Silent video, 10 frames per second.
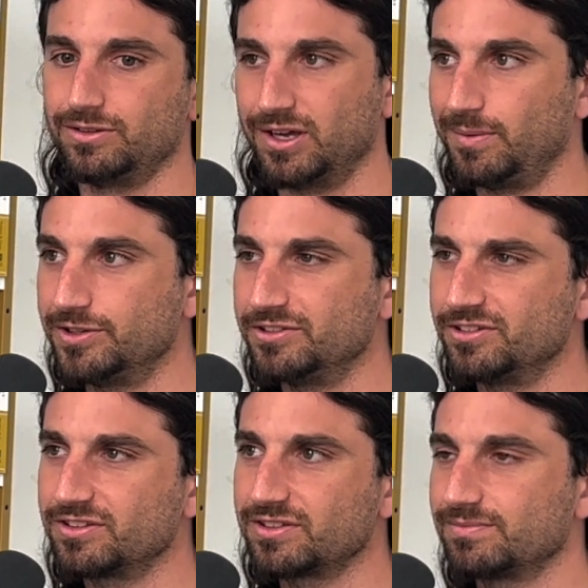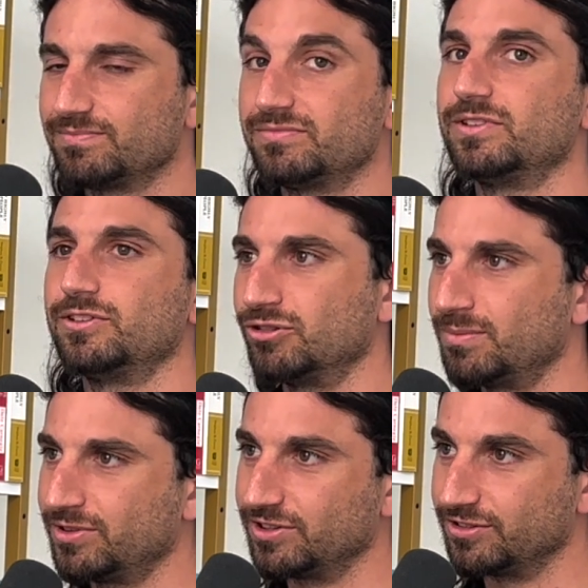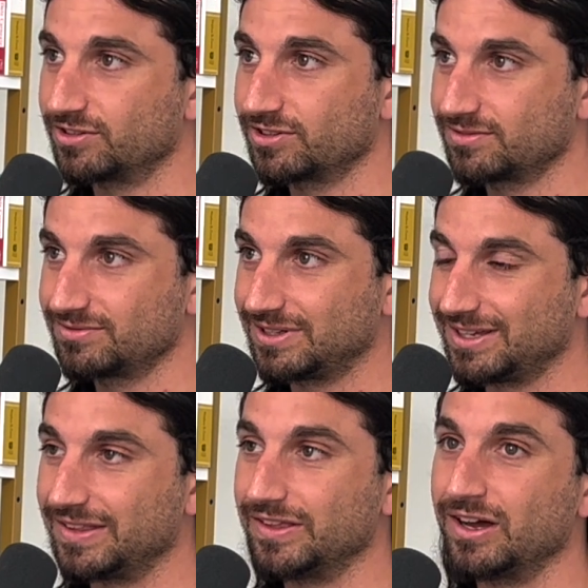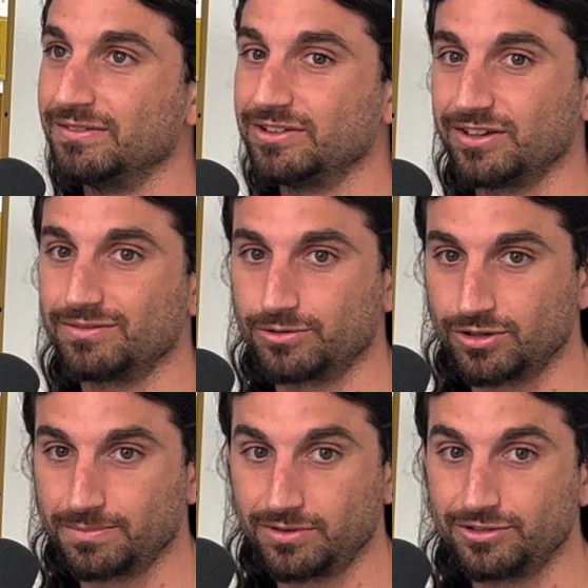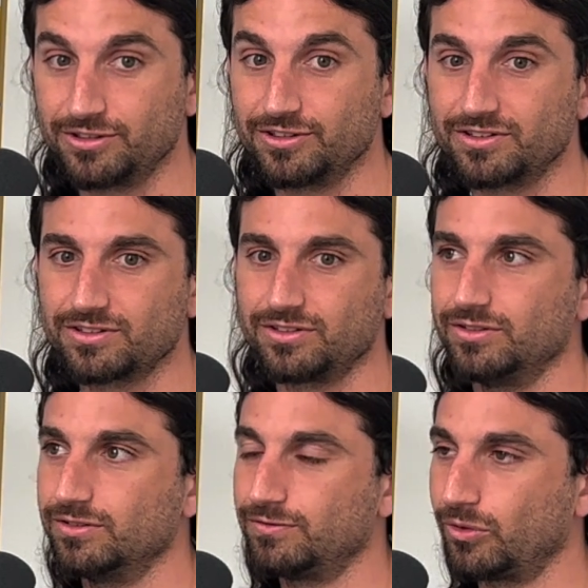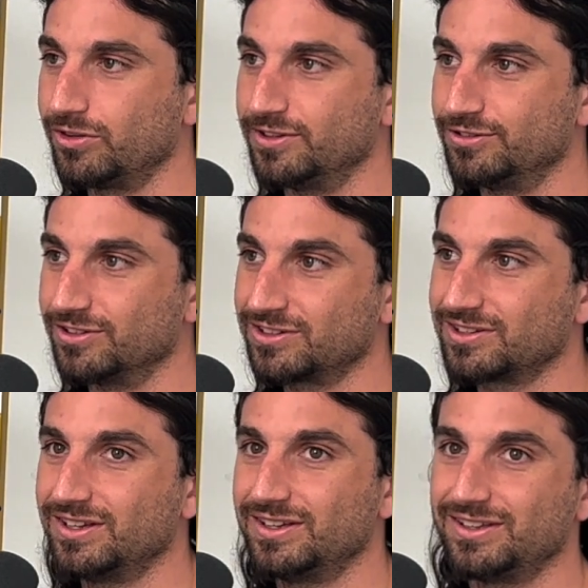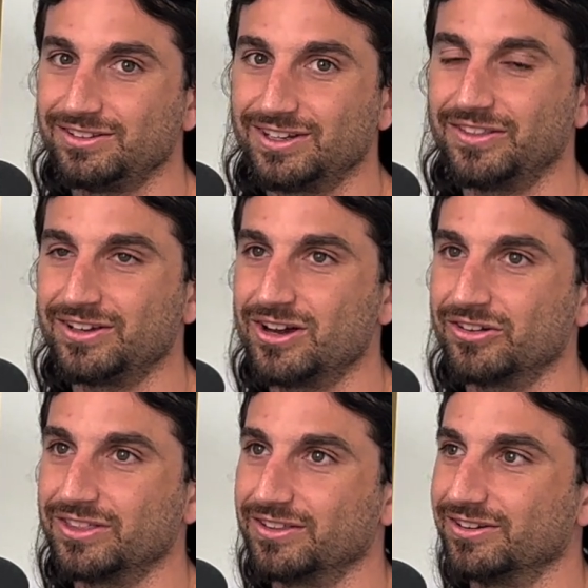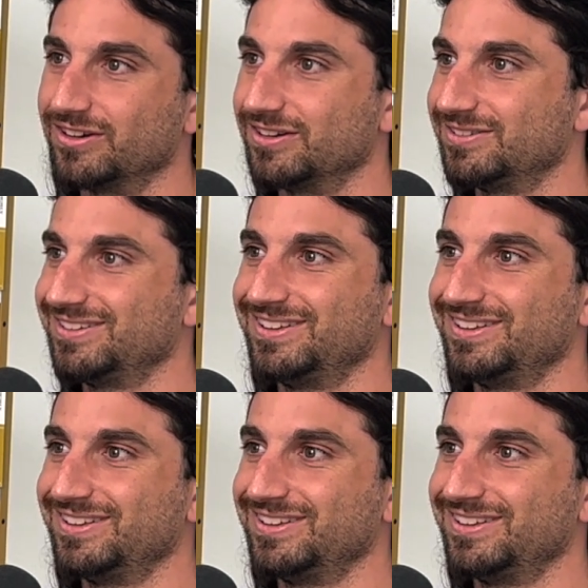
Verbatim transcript: double digits to triple digits. And then obviously from triple digits to four digits, you got to go another